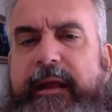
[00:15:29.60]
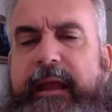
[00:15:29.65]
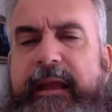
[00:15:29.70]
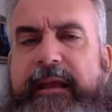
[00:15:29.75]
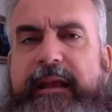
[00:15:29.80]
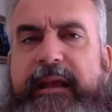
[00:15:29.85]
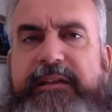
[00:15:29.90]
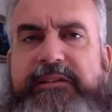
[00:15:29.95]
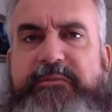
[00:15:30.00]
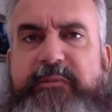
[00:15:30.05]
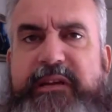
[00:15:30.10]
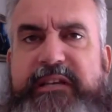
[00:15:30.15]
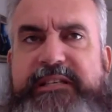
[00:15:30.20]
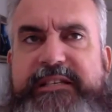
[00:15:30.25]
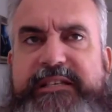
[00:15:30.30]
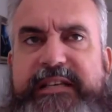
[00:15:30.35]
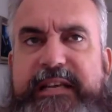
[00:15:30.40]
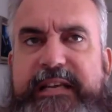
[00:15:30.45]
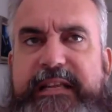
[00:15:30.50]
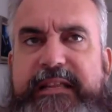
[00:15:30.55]
And as we
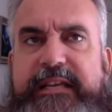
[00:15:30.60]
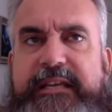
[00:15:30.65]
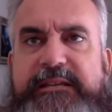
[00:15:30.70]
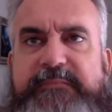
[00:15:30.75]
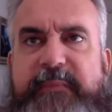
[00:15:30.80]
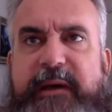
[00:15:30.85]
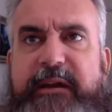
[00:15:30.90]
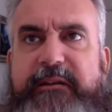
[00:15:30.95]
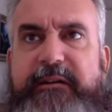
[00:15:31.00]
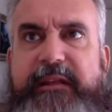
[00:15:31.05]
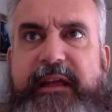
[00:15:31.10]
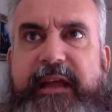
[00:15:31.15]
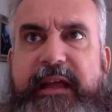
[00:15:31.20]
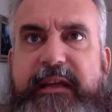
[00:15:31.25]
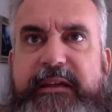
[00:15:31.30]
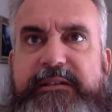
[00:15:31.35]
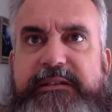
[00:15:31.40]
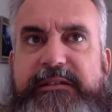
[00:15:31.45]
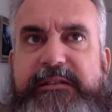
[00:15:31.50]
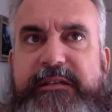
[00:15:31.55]
see these better
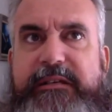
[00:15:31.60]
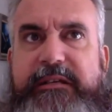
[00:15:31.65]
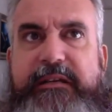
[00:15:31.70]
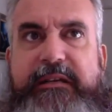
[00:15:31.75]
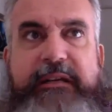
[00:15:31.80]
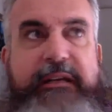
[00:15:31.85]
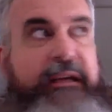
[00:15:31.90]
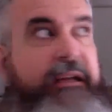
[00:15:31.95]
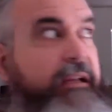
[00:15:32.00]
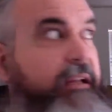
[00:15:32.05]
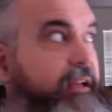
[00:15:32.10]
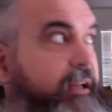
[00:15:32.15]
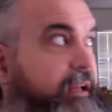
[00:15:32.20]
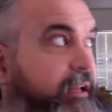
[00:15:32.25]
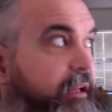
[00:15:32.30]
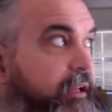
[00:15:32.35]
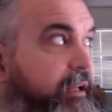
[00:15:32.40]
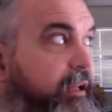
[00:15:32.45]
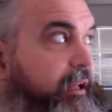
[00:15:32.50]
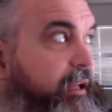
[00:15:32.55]
things
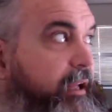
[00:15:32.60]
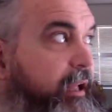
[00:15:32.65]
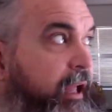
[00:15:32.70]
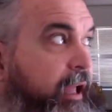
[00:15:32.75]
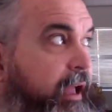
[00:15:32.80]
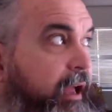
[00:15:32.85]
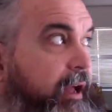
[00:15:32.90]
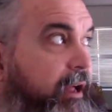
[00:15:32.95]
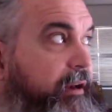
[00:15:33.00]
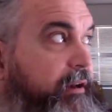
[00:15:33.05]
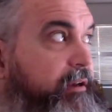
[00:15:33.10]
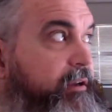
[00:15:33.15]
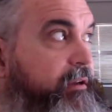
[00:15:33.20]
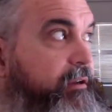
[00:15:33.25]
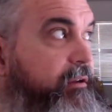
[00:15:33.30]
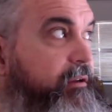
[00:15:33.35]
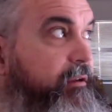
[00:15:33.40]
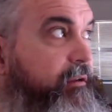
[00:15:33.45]
and